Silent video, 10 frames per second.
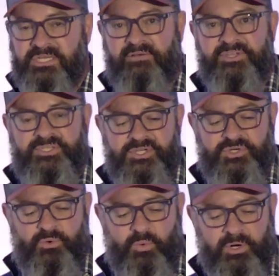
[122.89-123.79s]
of the
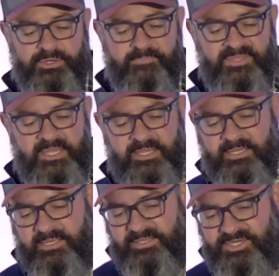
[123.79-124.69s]
digital world.
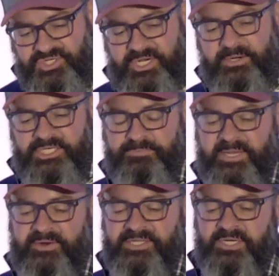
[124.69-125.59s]
This shared
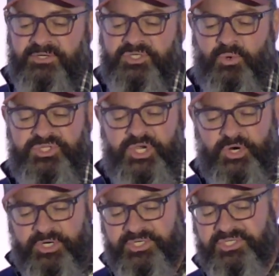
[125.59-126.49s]
experience underscores the
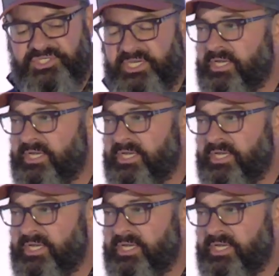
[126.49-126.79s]
urgency